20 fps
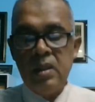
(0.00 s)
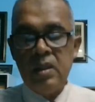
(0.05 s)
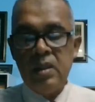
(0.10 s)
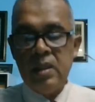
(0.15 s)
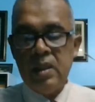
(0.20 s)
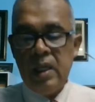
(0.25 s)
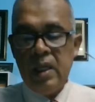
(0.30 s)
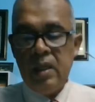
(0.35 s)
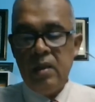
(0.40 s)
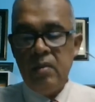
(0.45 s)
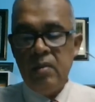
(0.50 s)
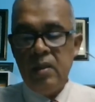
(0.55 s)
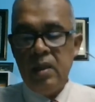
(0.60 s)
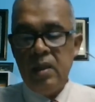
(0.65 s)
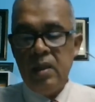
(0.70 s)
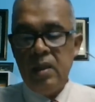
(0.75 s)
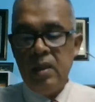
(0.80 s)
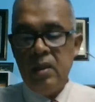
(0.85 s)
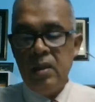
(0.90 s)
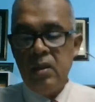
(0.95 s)
shall
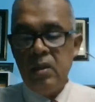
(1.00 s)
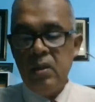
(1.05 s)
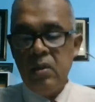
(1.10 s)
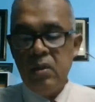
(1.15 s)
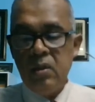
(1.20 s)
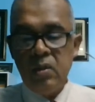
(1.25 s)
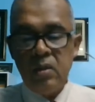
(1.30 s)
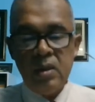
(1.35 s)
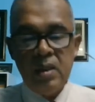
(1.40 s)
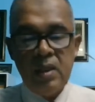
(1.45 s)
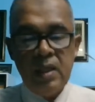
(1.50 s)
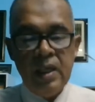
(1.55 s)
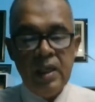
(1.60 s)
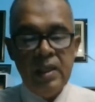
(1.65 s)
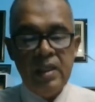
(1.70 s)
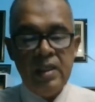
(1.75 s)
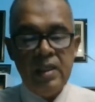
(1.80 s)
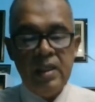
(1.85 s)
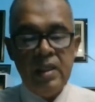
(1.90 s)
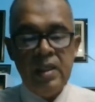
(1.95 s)
be used
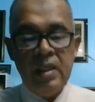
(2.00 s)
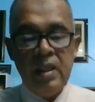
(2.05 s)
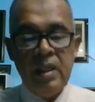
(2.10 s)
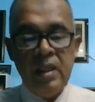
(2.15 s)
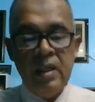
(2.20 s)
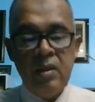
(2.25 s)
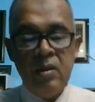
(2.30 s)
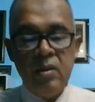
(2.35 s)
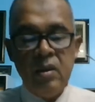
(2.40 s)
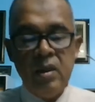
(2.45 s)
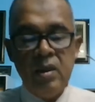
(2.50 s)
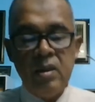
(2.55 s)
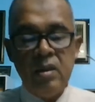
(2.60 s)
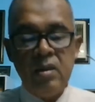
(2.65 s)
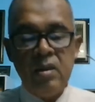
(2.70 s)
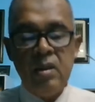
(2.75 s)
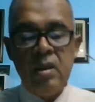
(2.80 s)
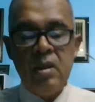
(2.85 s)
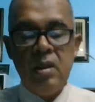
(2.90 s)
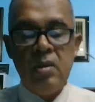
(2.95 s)
as an
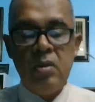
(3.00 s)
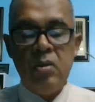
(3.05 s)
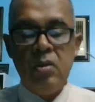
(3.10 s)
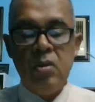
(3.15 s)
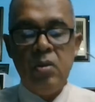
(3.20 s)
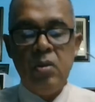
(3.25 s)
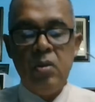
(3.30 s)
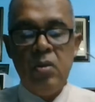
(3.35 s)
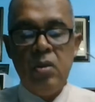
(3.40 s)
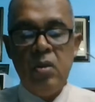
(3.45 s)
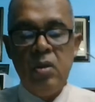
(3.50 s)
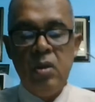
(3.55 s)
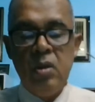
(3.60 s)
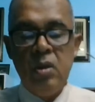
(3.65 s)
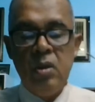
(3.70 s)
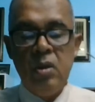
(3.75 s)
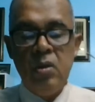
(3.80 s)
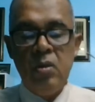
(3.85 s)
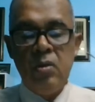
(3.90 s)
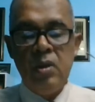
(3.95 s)
educational tool
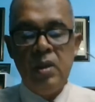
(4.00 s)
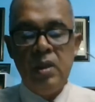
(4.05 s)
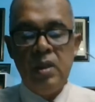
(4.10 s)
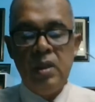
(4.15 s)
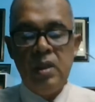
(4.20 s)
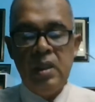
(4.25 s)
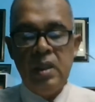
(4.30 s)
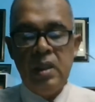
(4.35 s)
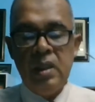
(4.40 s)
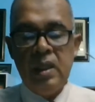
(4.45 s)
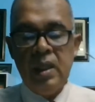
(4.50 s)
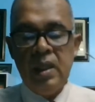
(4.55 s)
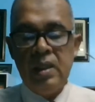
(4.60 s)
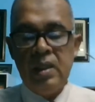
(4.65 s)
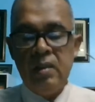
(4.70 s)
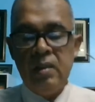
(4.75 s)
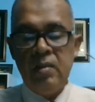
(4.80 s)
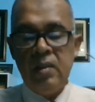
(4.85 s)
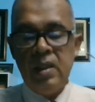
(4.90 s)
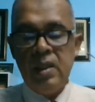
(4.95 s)
with the
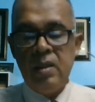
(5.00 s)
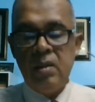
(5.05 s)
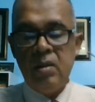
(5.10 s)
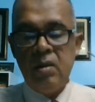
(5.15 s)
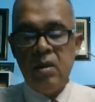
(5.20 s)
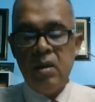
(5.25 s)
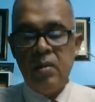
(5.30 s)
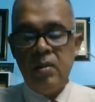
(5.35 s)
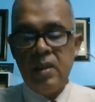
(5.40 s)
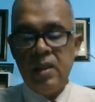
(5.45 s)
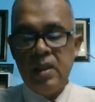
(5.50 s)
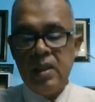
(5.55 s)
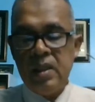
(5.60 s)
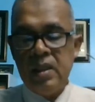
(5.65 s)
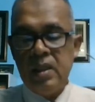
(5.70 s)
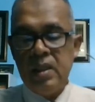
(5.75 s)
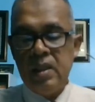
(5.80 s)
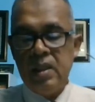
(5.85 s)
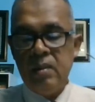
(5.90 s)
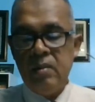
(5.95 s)
ultimate
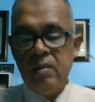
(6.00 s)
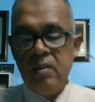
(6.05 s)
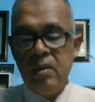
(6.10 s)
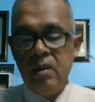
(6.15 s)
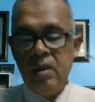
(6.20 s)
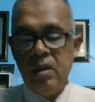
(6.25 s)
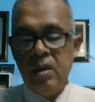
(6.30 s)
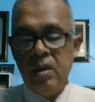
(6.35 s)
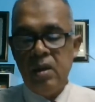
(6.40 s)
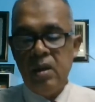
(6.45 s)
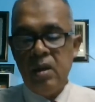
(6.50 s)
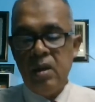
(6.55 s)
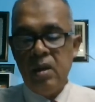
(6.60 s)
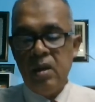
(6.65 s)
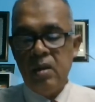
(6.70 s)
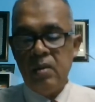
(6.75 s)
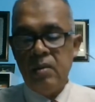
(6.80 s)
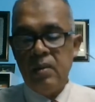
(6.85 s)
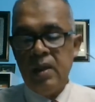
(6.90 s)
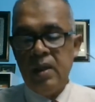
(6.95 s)
objective
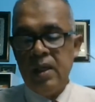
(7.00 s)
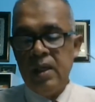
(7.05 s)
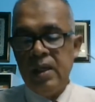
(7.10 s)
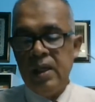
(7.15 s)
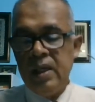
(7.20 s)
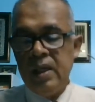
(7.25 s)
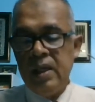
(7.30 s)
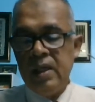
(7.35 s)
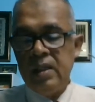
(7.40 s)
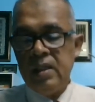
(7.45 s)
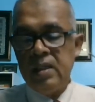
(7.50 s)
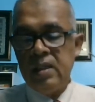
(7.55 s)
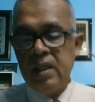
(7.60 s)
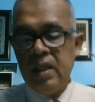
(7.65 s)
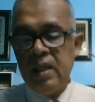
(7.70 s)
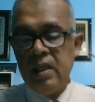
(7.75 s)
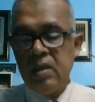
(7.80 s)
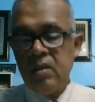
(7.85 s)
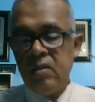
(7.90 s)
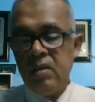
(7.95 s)
of enhanced
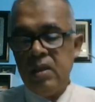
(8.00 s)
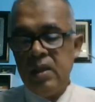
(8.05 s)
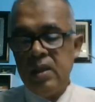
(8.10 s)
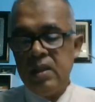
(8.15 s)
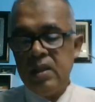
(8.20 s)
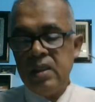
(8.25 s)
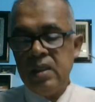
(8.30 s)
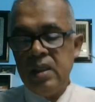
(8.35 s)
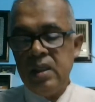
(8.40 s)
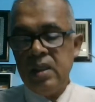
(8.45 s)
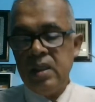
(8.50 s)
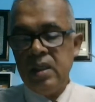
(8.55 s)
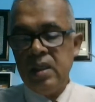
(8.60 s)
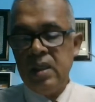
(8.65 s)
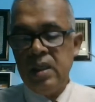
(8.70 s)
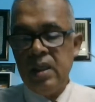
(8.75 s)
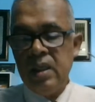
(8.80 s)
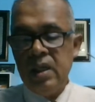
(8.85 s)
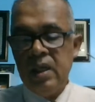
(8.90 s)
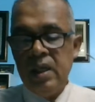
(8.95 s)
accuracy
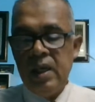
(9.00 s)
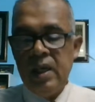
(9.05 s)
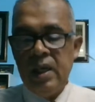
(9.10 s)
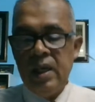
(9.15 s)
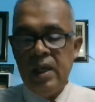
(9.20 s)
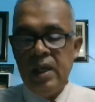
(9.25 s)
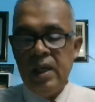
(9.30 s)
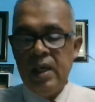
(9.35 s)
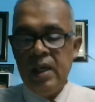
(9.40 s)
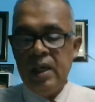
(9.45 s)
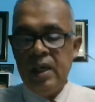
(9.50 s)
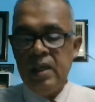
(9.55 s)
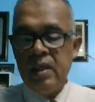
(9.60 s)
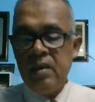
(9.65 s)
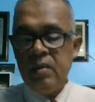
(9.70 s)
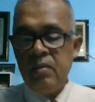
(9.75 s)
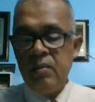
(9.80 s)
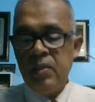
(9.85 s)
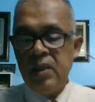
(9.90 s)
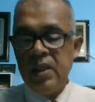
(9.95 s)
and
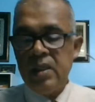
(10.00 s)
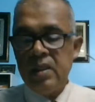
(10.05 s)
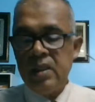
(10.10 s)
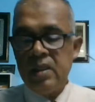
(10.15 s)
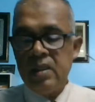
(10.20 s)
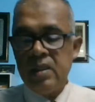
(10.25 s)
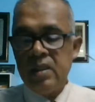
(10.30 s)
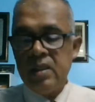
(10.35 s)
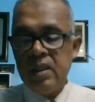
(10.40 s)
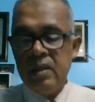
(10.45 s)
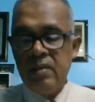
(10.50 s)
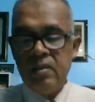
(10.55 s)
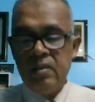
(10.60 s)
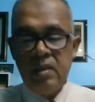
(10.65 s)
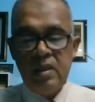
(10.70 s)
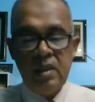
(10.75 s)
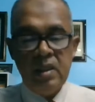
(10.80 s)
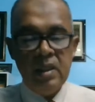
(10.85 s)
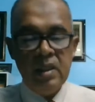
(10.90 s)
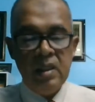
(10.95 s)
patient
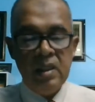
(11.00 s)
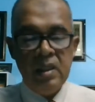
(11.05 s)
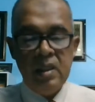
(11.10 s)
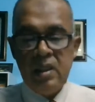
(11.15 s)
safety